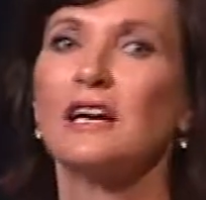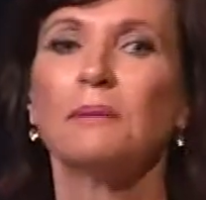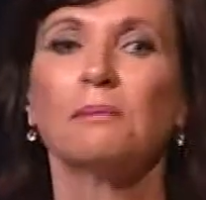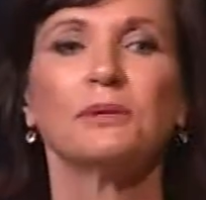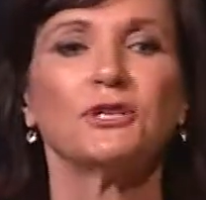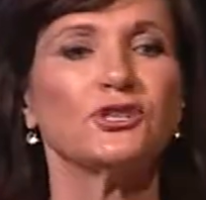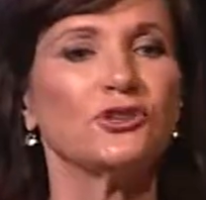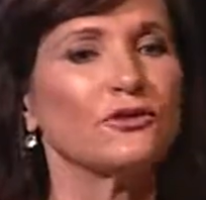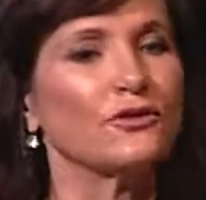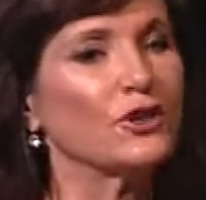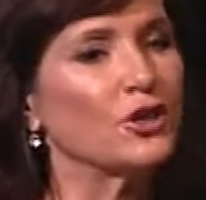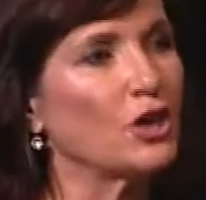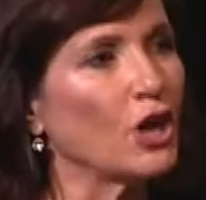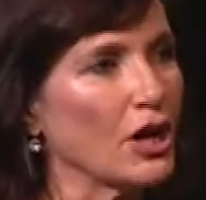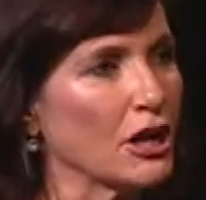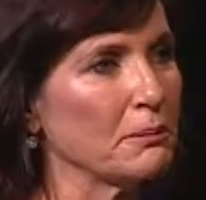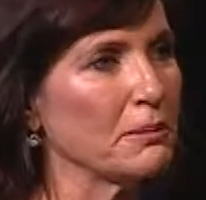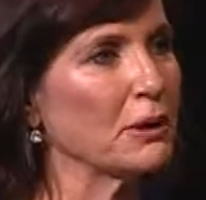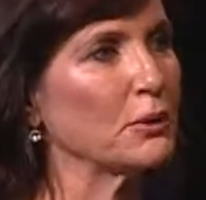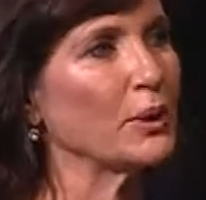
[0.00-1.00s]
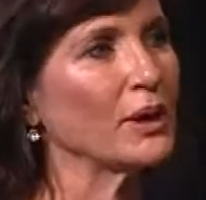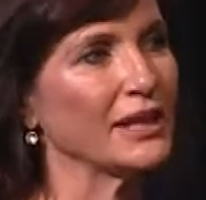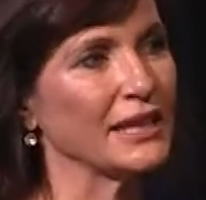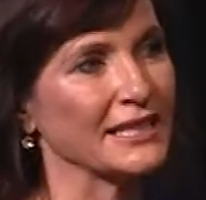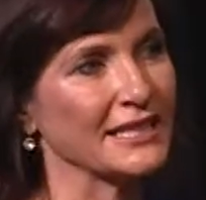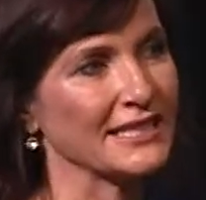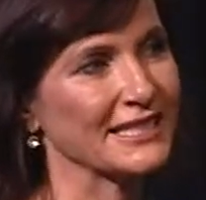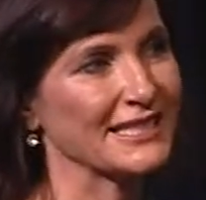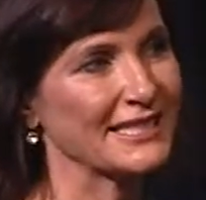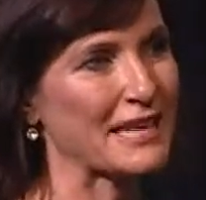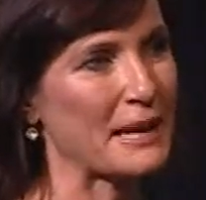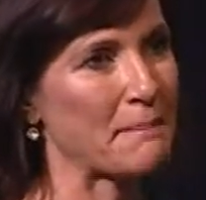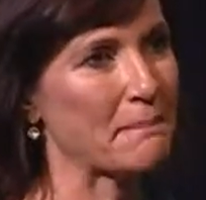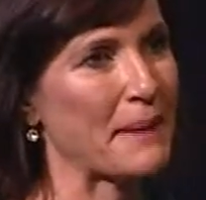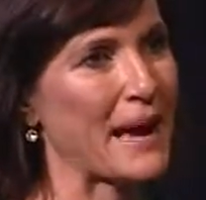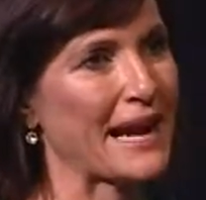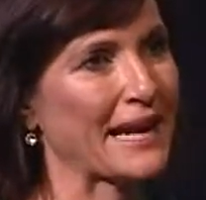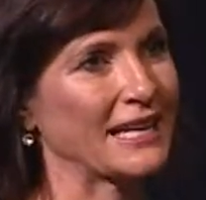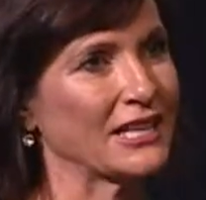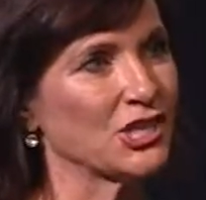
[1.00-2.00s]
But you've got to be willing to step
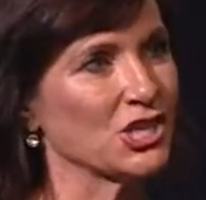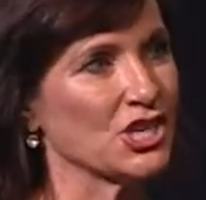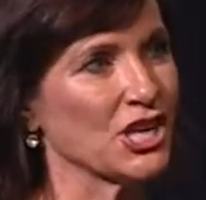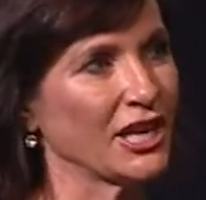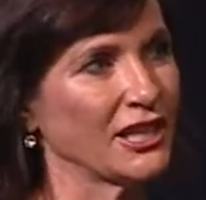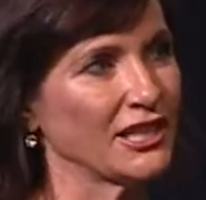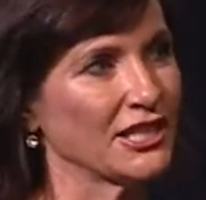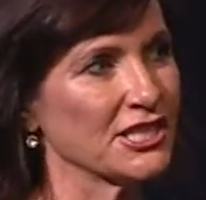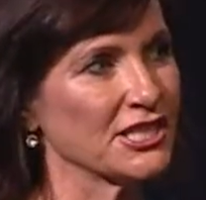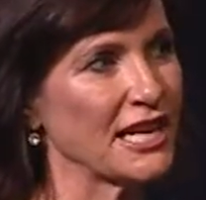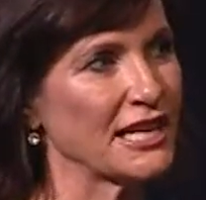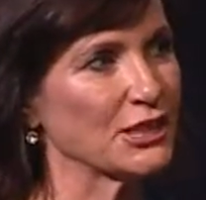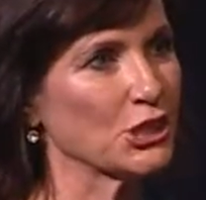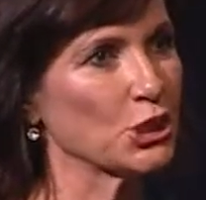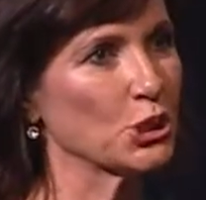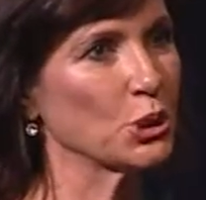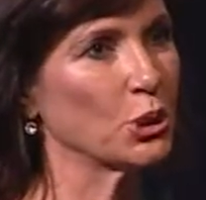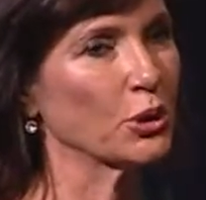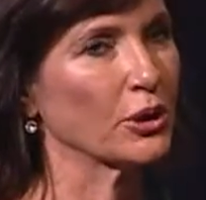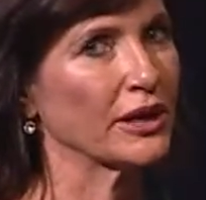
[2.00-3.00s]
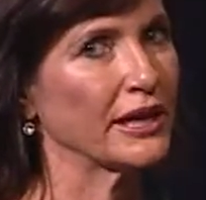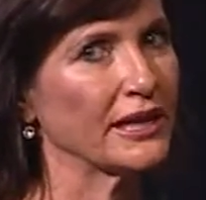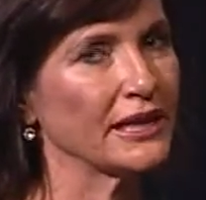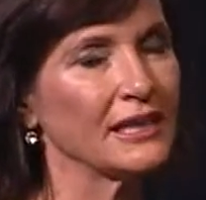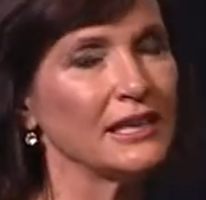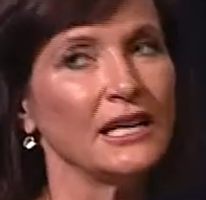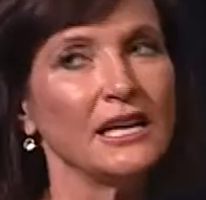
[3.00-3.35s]
back and challenge that story.